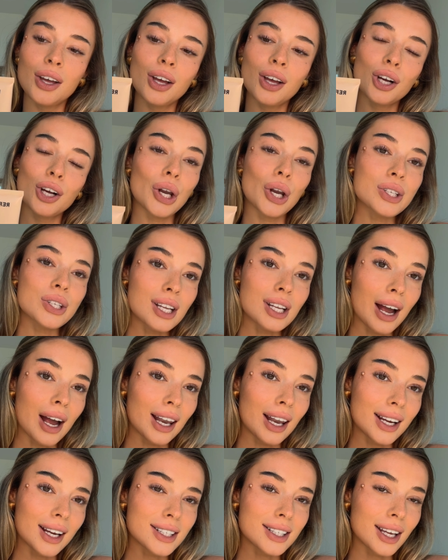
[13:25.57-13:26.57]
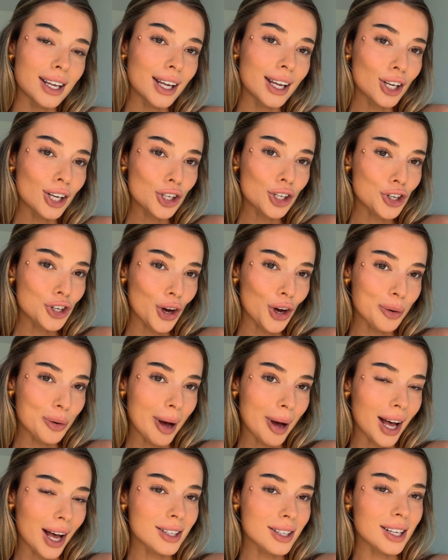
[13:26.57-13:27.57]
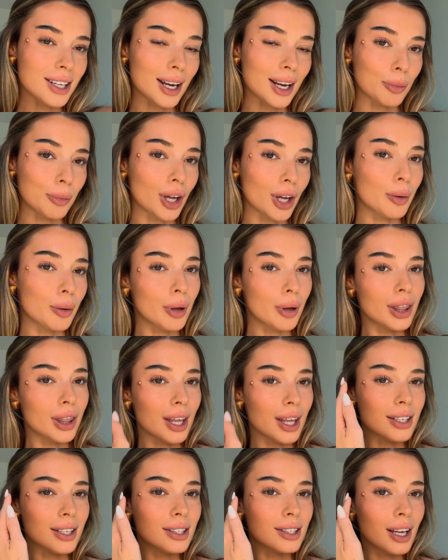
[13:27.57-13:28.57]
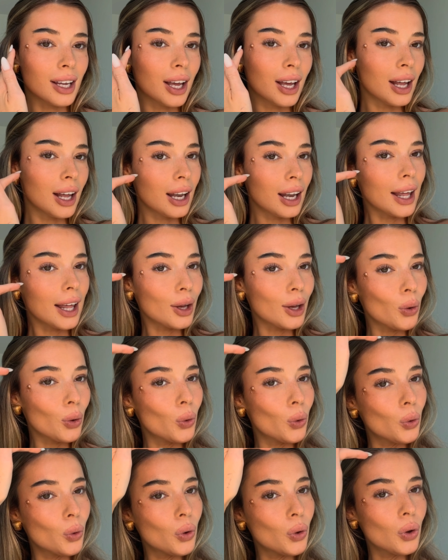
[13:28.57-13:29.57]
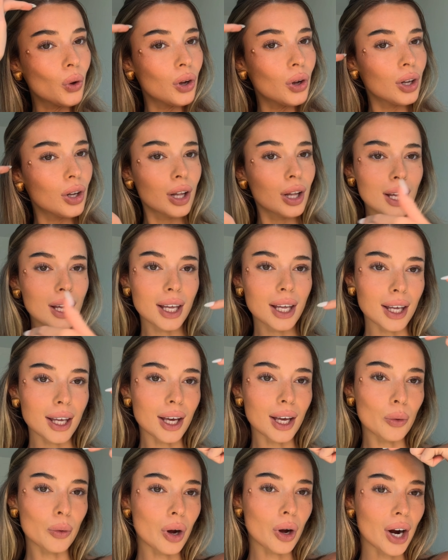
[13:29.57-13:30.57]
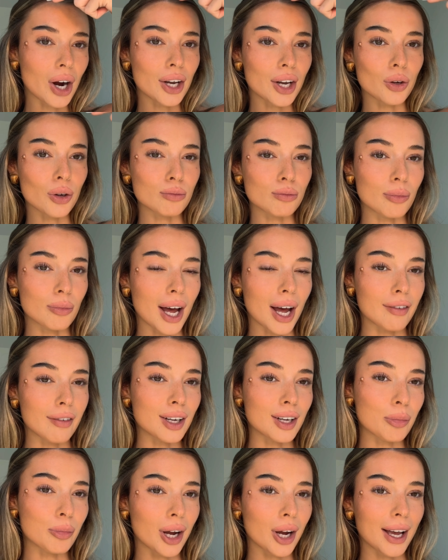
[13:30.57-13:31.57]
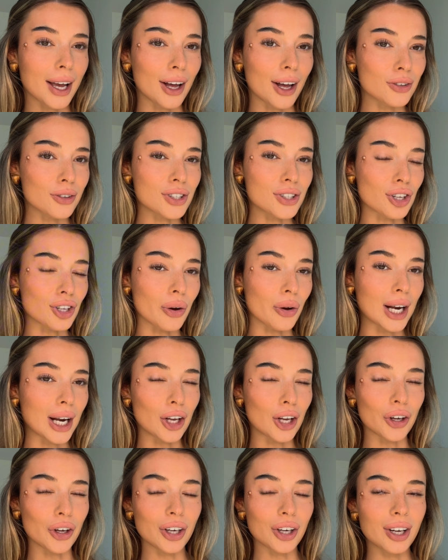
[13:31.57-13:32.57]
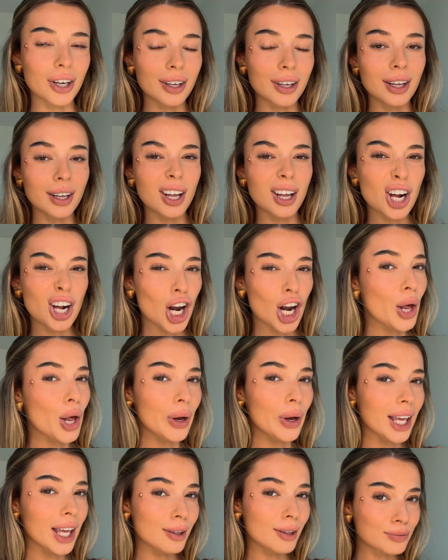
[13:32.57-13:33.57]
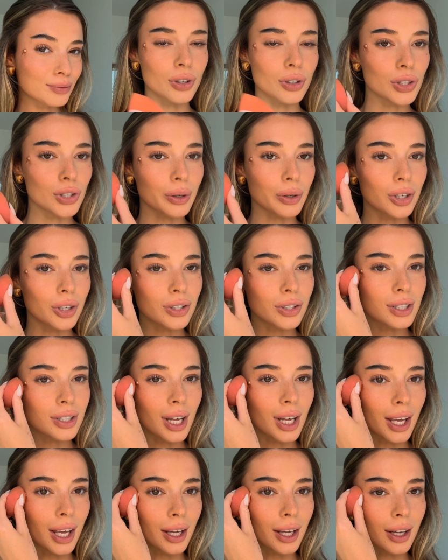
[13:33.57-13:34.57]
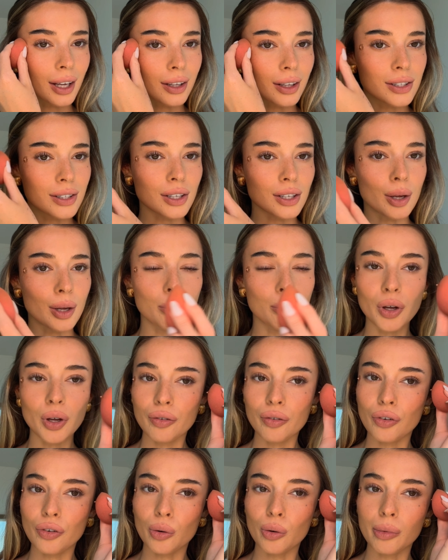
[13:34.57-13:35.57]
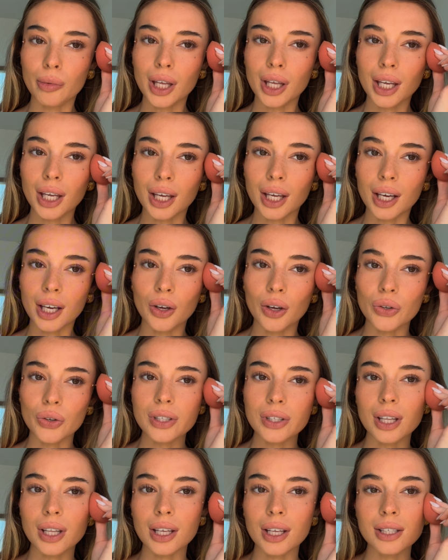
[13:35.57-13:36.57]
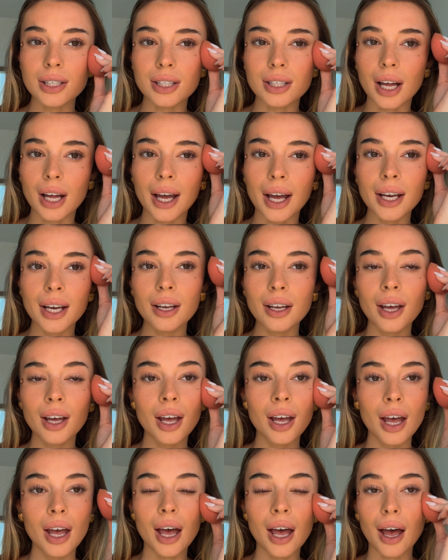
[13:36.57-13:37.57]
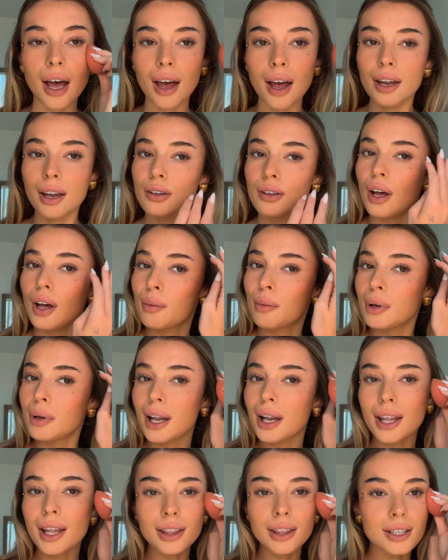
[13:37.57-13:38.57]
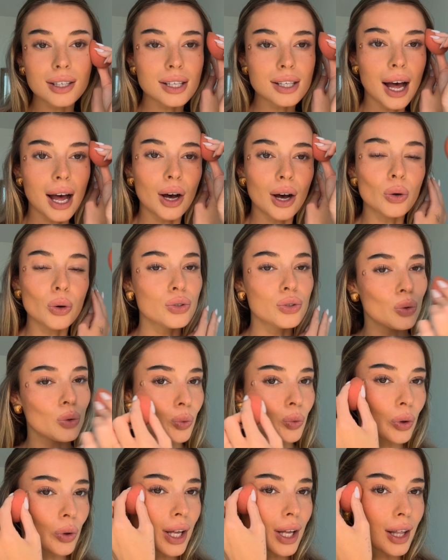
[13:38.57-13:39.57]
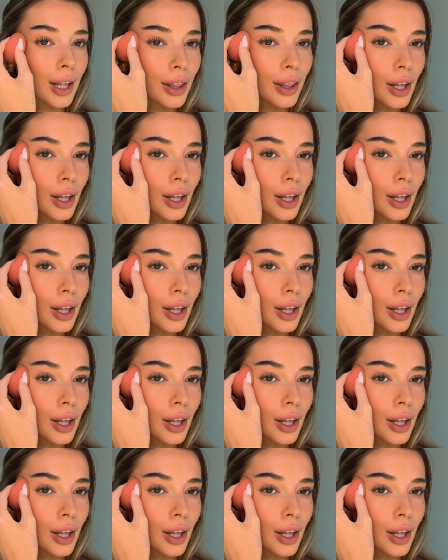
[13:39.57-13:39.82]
Gloss Highlighter in Topaz, and I'm gonna put this like all here where I don't have any breakouts, so I look glowy. So I just take some from here onto this side, and I blend this out with